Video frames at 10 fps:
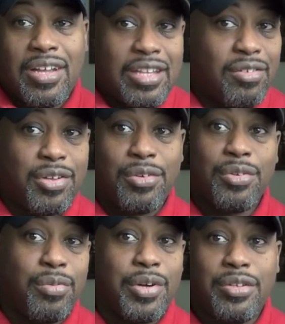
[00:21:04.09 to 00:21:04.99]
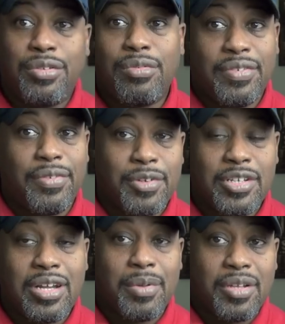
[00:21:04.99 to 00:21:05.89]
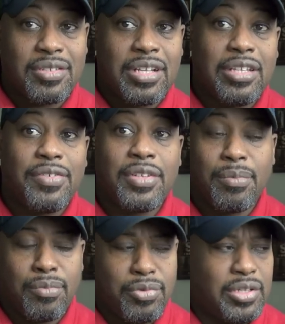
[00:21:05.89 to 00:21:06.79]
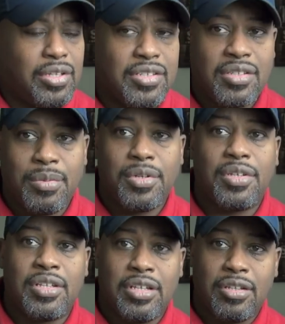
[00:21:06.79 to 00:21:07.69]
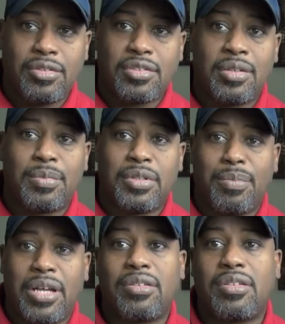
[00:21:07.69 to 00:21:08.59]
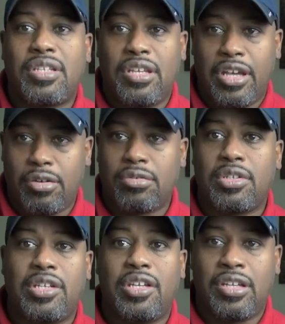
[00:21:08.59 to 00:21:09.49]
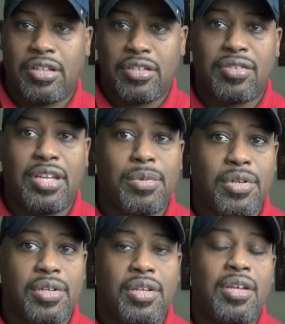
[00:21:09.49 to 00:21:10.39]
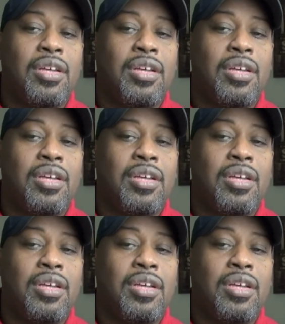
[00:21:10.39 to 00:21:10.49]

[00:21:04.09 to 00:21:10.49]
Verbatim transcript: I don't go nowhere do nothing retirement because I live in a really nice neighborhood and I know something about the elderly in this neighborhood.